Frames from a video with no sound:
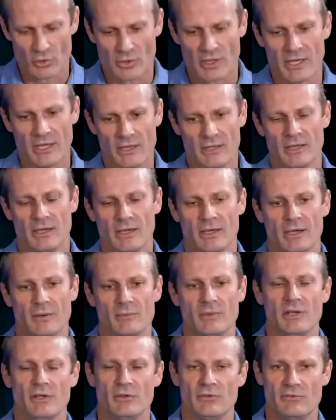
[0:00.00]
that.
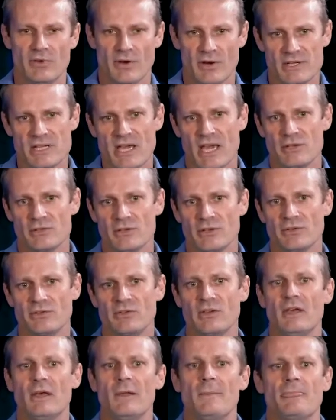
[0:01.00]
It is very
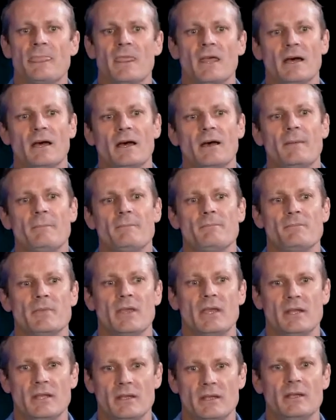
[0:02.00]
dangerous, and
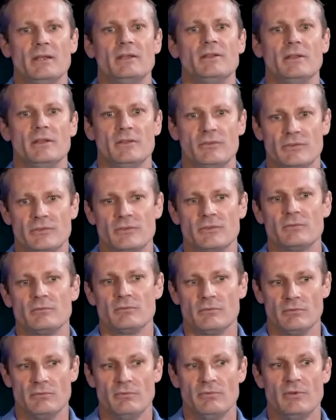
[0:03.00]
it is
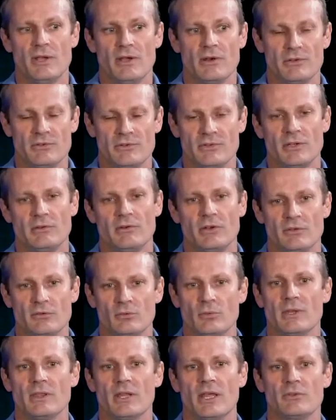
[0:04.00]
very
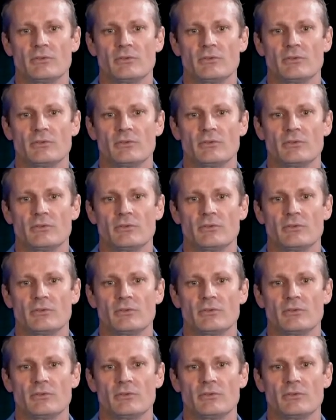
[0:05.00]
serious when that